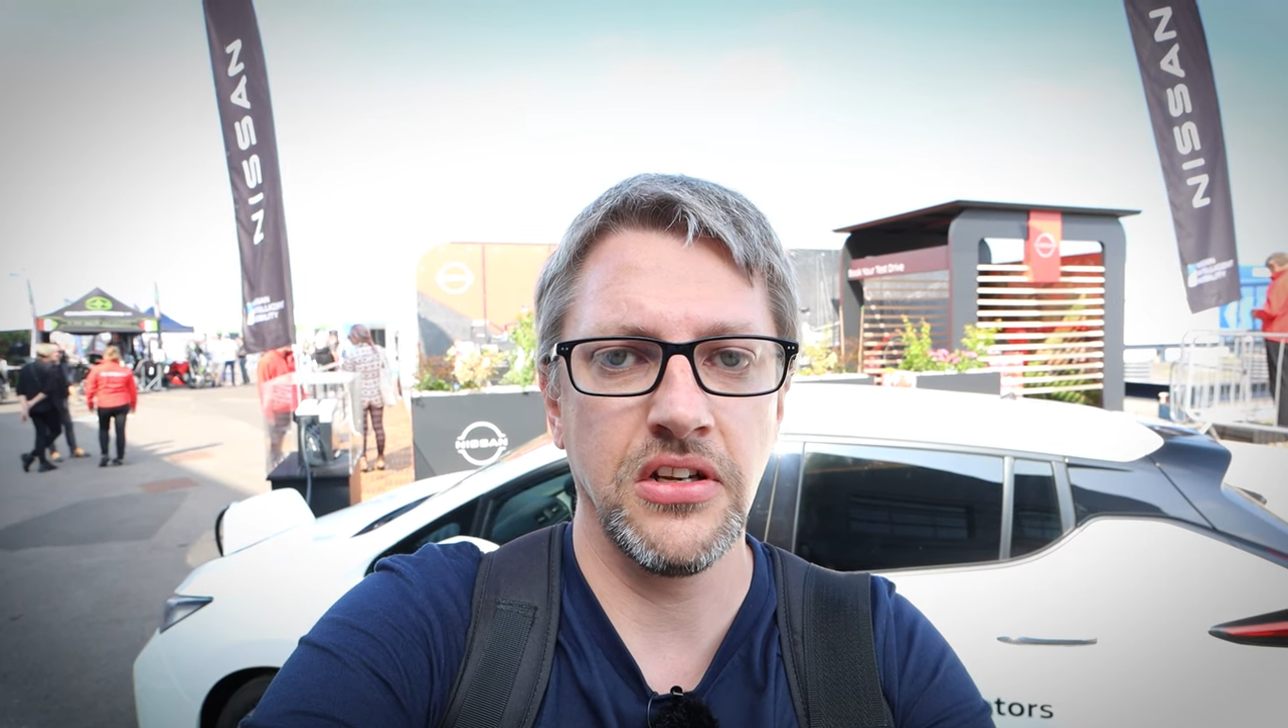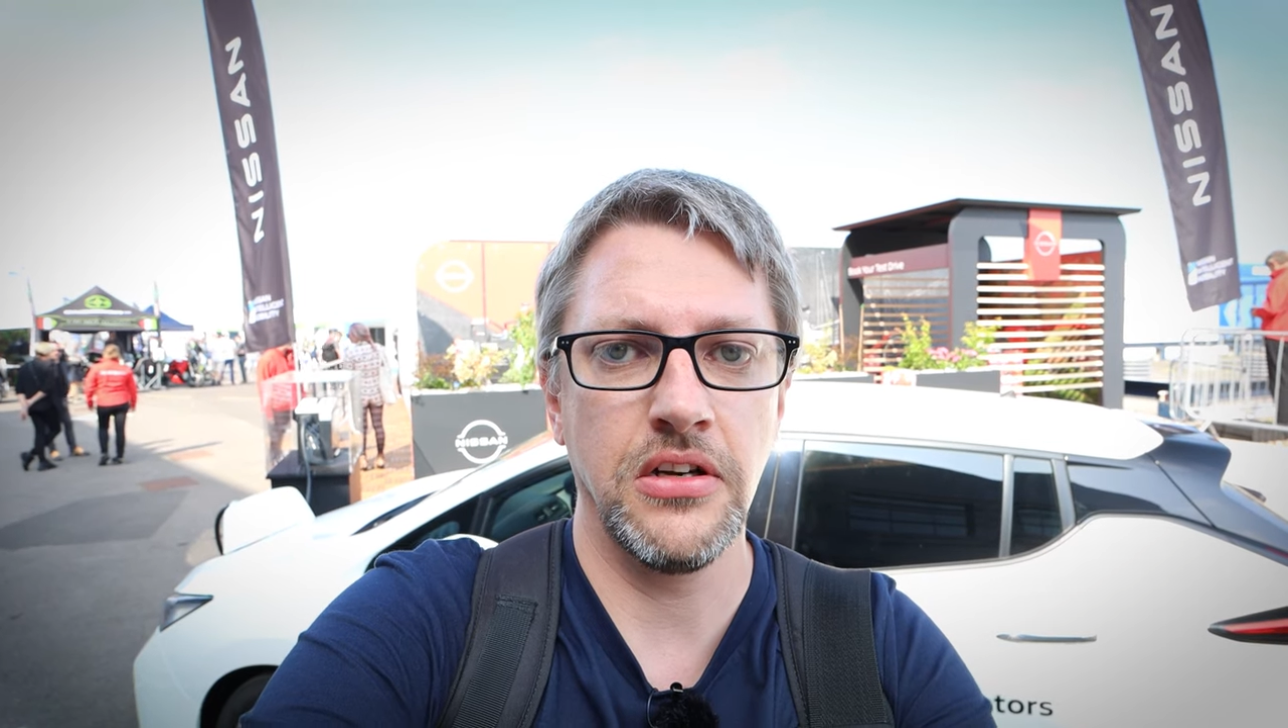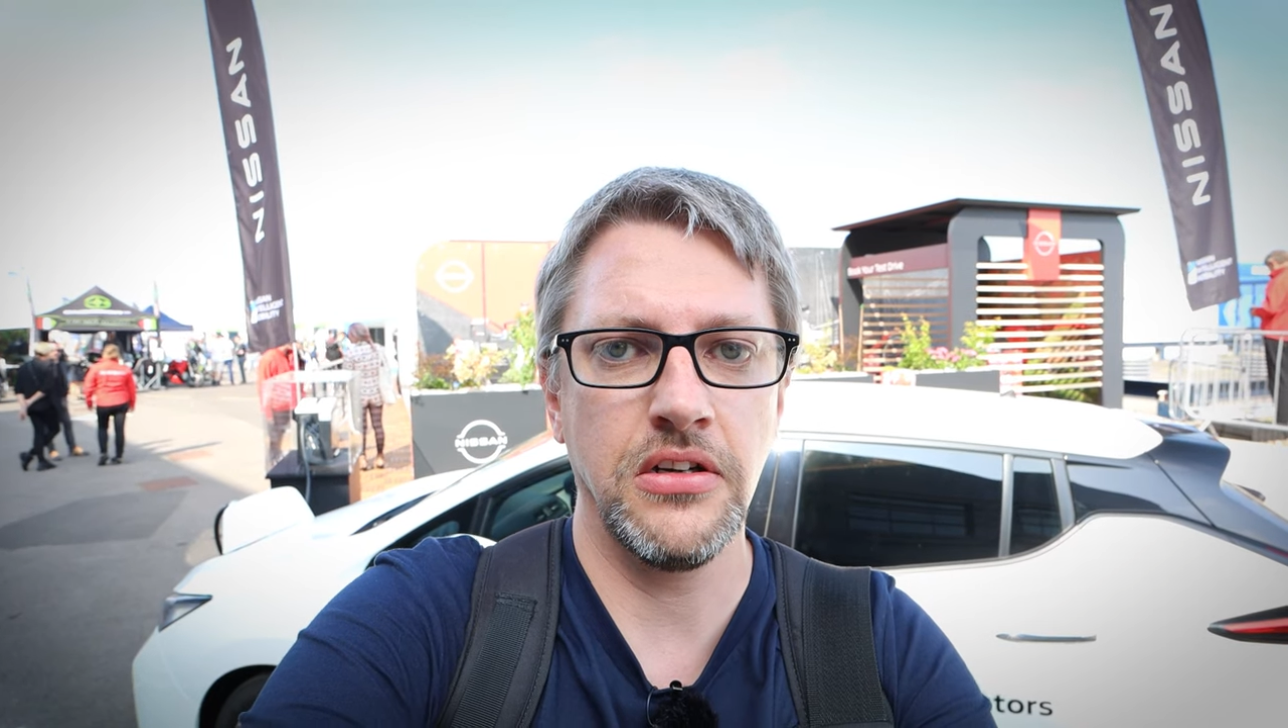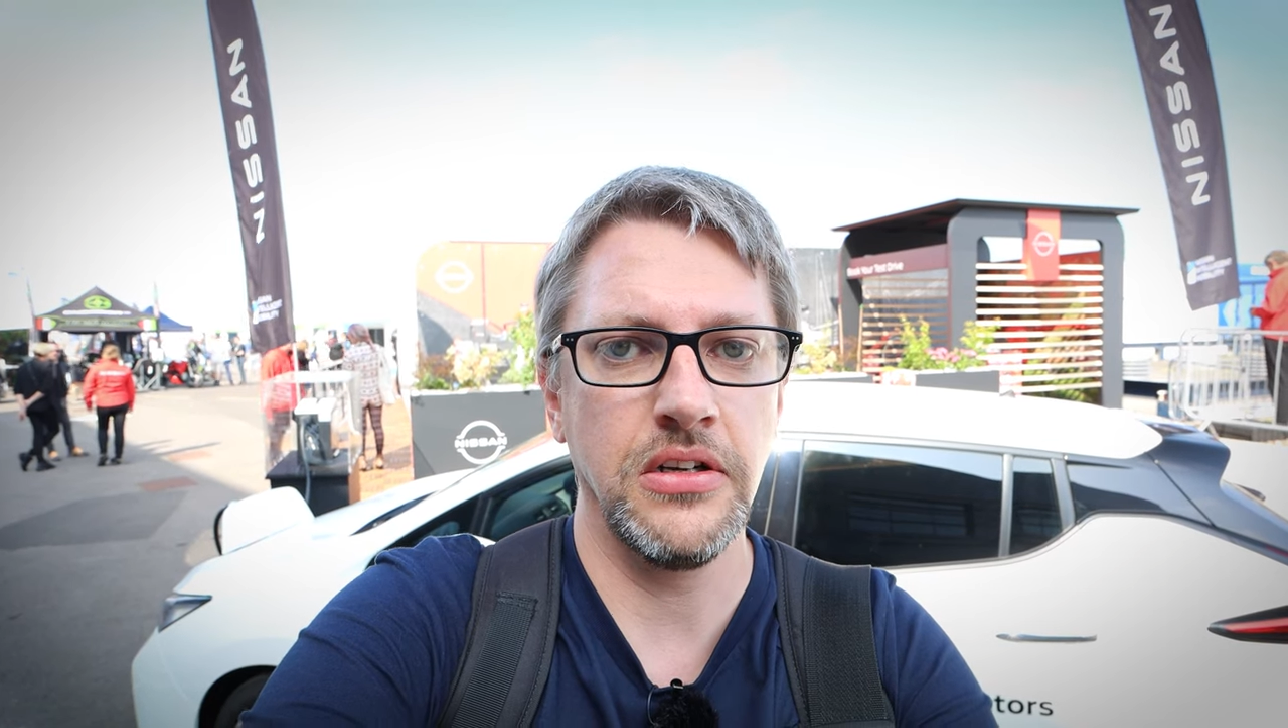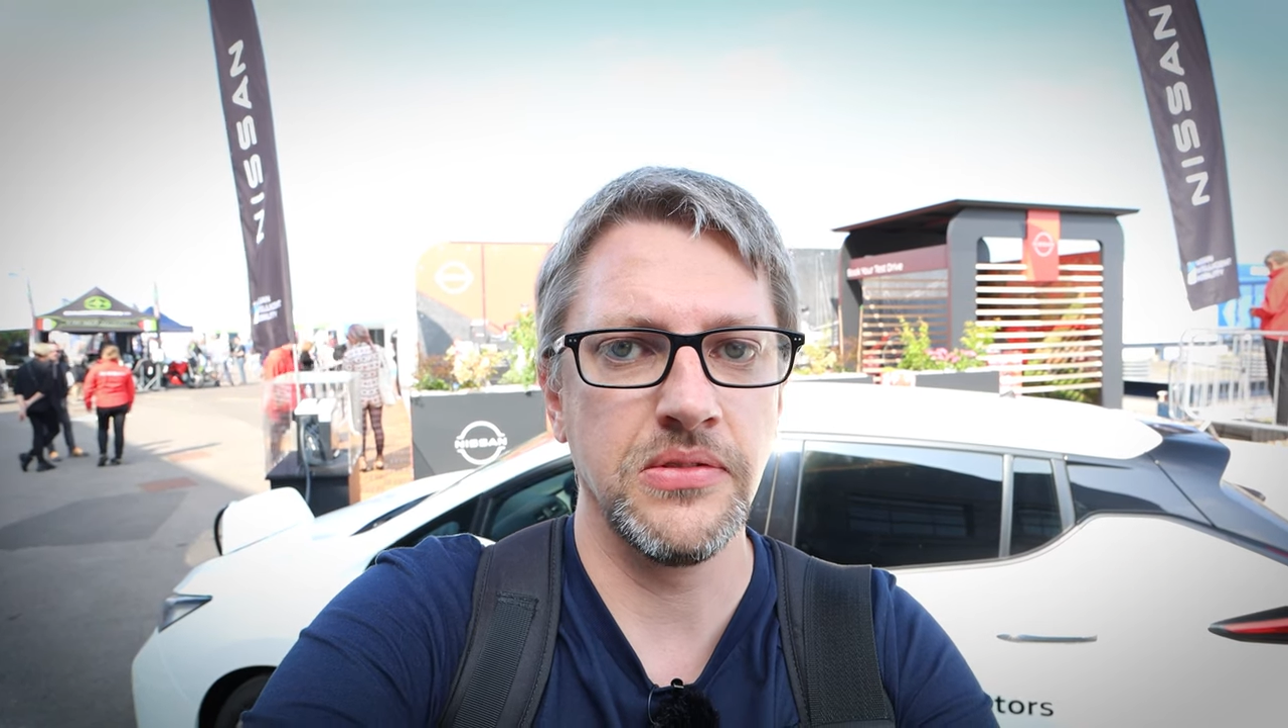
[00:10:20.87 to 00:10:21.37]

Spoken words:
car.